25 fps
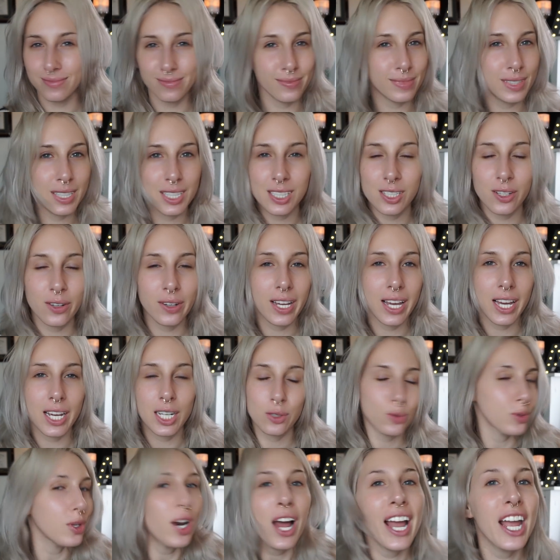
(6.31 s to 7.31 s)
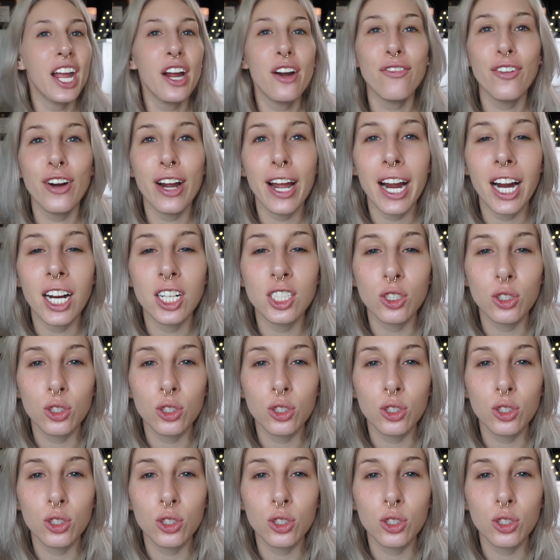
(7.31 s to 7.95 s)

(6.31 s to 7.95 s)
But it's okay because we're not here for a hair